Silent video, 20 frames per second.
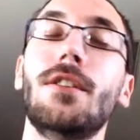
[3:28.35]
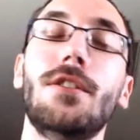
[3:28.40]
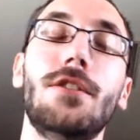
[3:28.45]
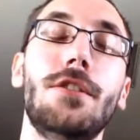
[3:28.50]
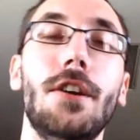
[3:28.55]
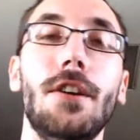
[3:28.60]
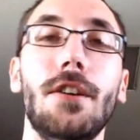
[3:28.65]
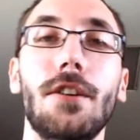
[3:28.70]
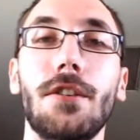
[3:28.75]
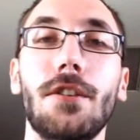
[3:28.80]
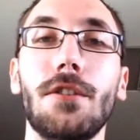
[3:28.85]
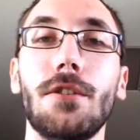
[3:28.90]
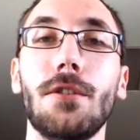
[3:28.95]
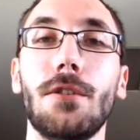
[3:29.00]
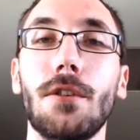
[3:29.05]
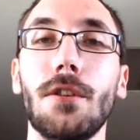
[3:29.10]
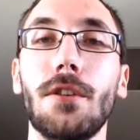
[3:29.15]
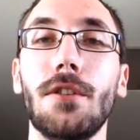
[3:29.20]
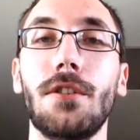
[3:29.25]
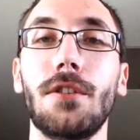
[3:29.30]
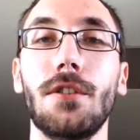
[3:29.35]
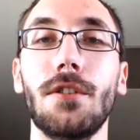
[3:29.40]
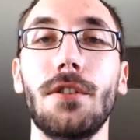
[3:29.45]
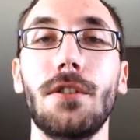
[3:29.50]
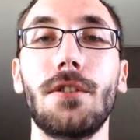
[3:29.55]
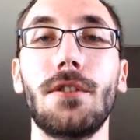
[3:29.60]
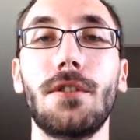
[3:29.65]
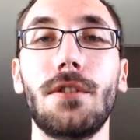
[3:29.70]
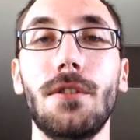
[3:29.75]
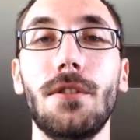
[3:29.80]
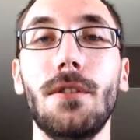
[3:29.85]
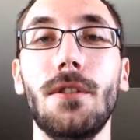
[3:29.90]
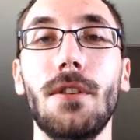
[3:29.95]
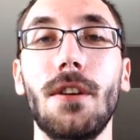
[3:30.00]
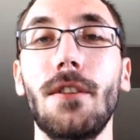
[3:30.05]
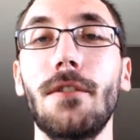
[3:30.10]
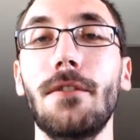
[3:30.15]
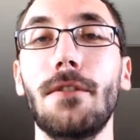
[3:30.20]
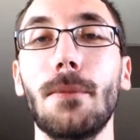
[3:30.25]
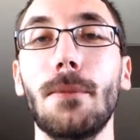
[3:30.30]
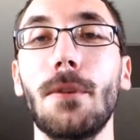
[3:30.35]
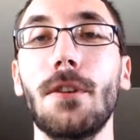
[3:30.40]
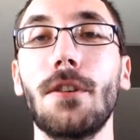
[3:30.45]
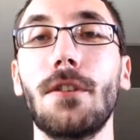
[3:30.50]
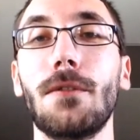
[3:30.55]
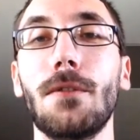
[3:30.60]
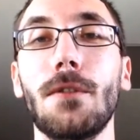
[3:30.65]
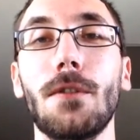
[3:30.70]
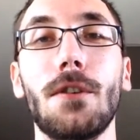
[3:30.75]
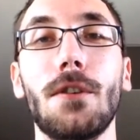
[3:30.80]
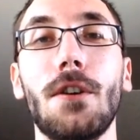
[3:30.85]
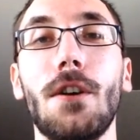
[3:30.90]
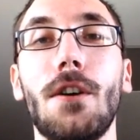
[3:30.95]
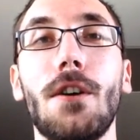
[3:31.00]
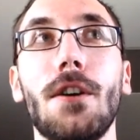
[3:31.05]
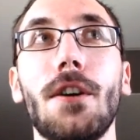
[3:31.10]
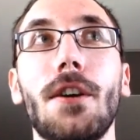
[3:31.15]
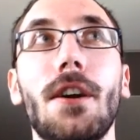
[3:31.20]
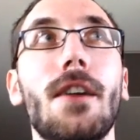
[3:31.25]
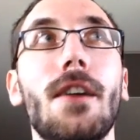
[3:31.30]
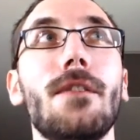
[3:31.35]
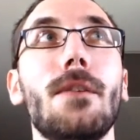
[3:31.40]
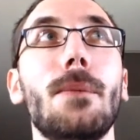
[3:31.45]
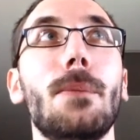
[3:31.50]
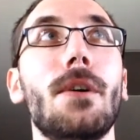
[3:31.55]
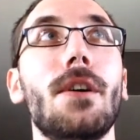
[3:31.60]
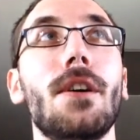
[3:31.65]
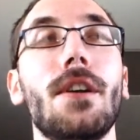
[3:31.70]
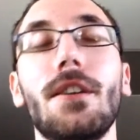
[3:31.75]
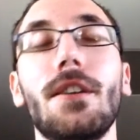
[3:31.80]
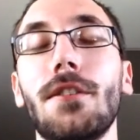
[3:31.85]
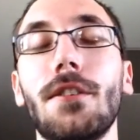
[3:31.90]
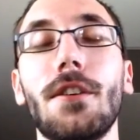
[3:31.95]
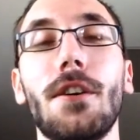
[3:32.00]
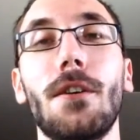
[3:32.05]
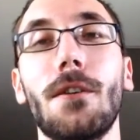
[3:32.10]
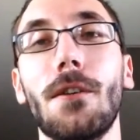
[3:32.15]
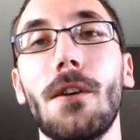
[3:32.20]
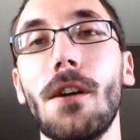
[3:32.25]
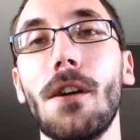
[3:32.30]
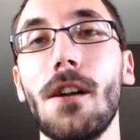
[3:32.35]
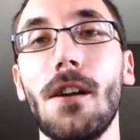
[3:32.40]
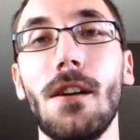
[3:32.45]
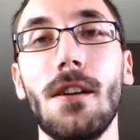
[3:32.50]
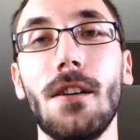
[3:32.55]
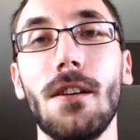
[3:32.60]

chain of stores is infamous for carding everybody, so